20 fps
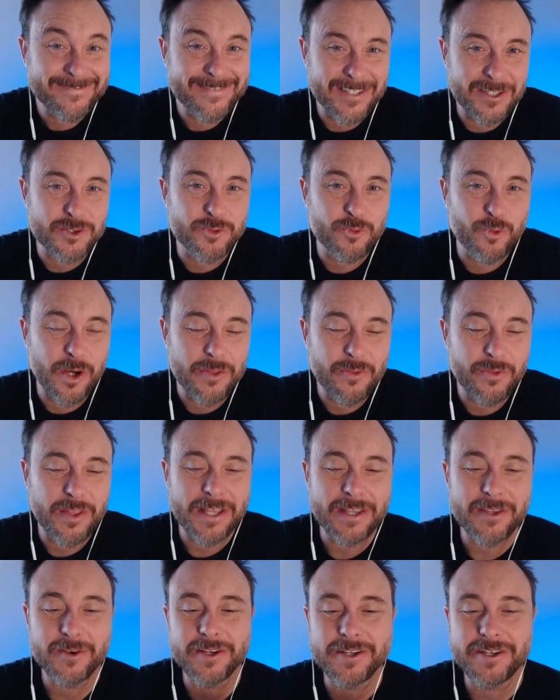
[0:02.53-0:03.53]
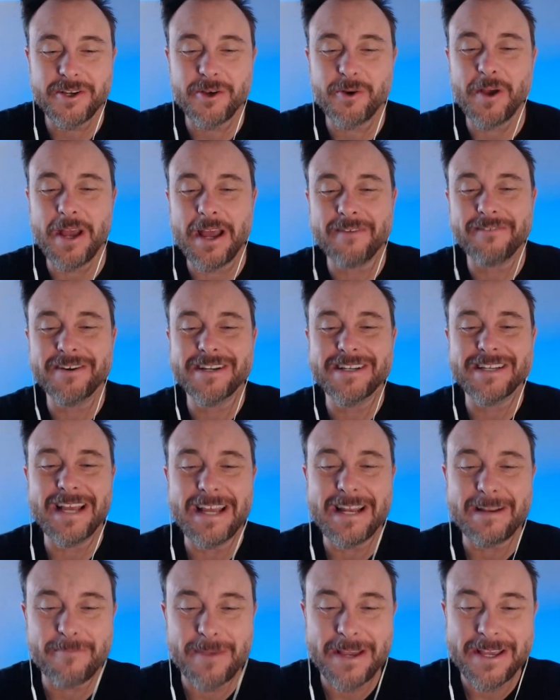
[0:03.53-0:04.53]
There's one thing you can do every
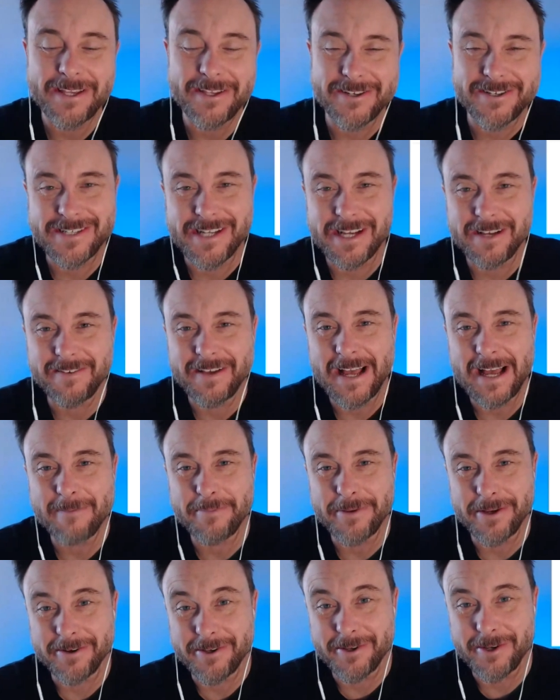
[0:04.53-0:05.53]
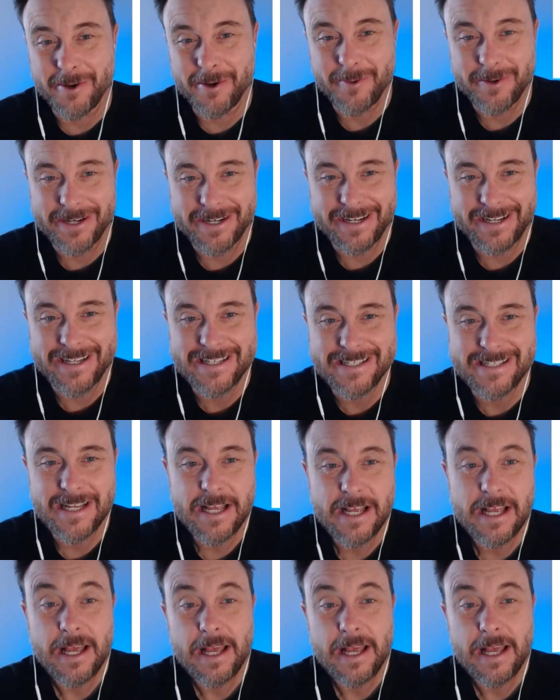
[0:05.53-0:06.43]
day to make yourself happier. You know what it is?